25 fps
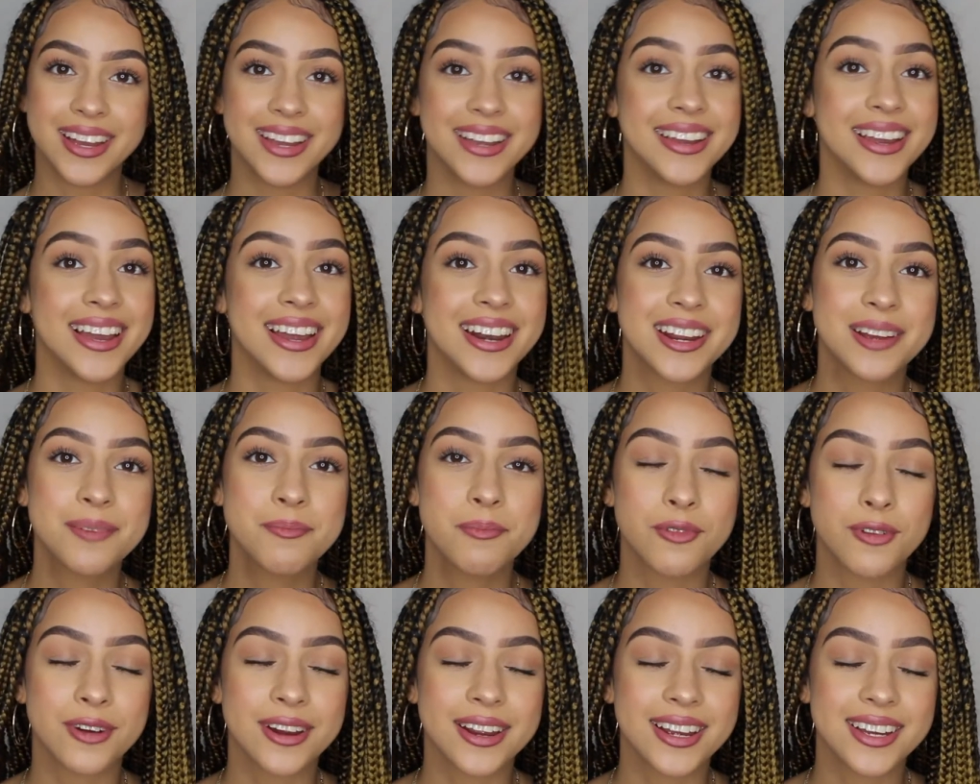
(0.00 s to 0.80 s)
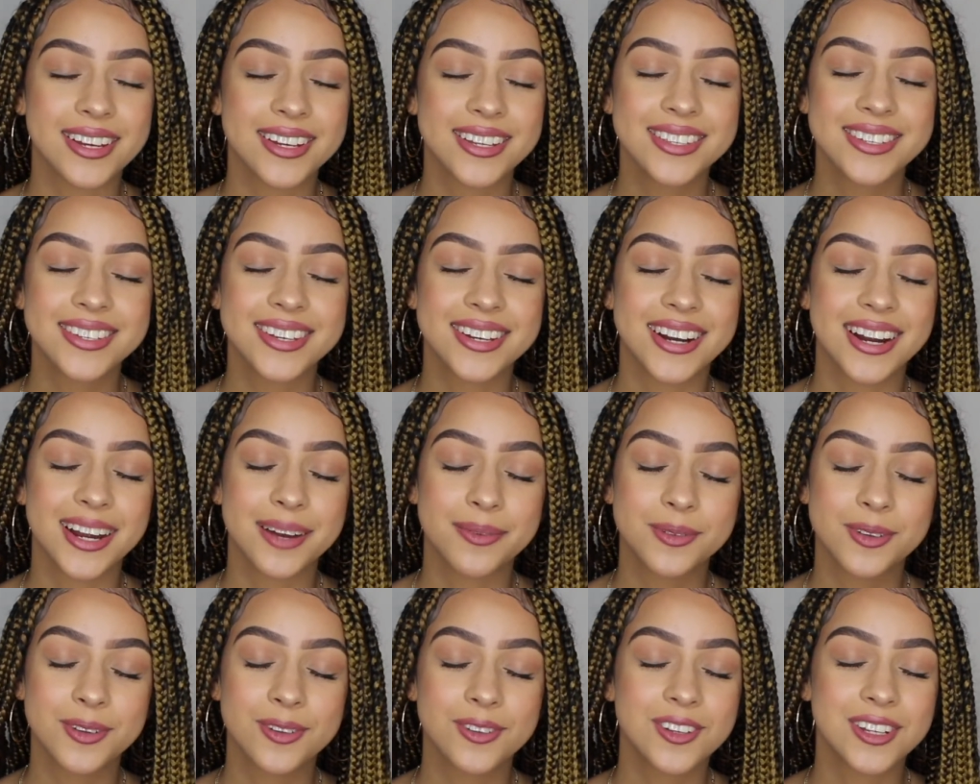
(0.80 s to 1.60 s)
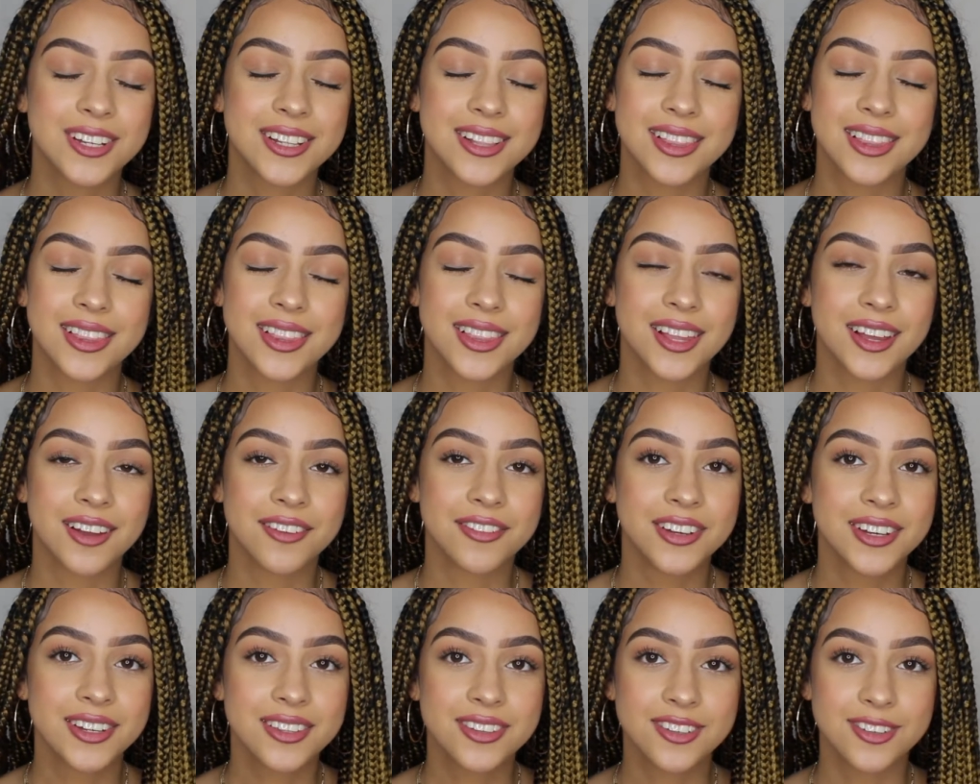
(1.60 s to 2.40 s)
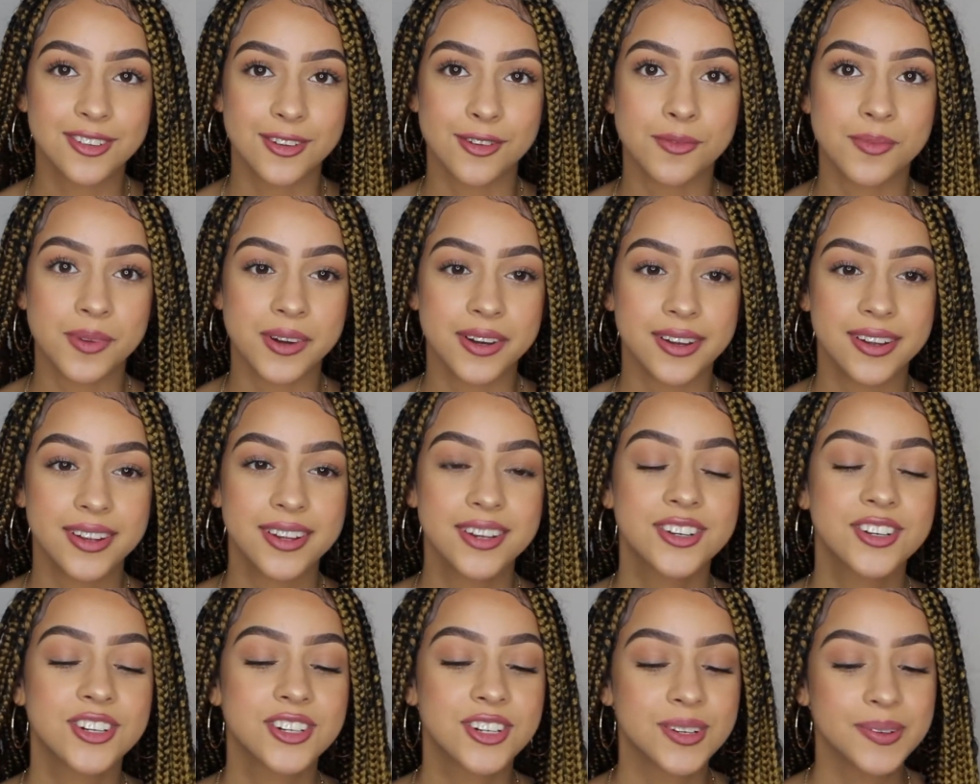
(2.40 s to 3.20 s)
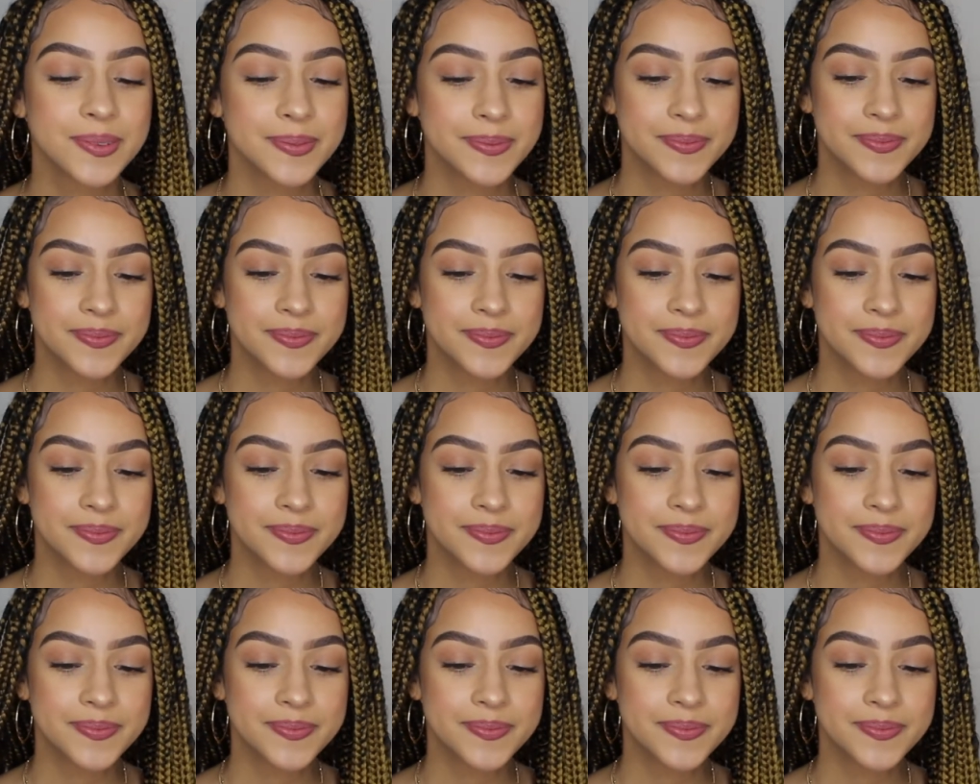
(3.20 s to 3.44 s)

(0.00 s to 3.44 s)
getting braids and I absolutely love it so much.